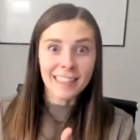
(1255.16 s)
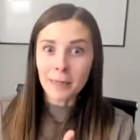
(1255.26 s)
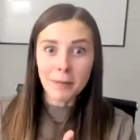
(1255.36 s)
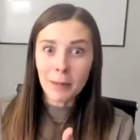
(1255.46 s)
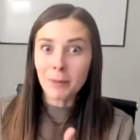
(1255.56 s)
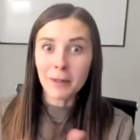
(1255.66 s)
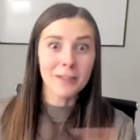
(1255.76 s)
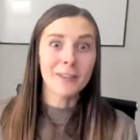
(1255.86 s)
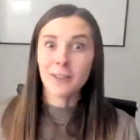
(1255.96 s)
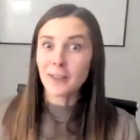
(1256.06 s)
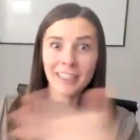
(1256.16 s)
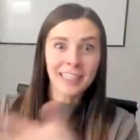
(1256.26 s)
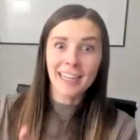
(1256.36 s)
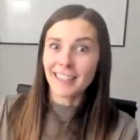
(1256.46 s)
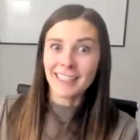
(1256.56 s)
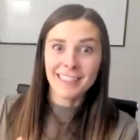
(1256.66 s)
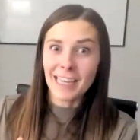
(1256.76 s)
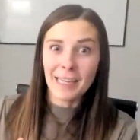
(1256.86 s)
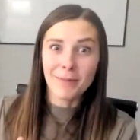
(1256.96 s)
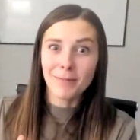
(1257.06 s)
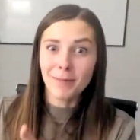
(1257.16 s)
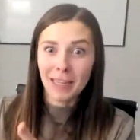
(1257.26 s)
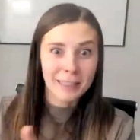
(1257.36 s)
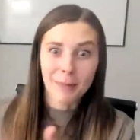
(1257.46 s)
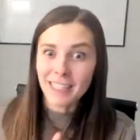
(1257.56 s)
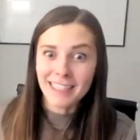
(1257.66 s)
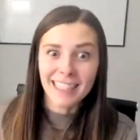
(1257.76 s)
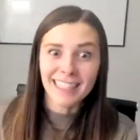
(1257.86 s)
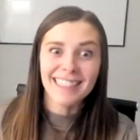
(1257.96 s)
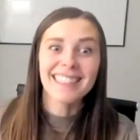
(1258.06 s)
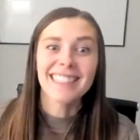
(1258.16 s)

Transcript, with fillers: same numbers, you're looking at the same expenses.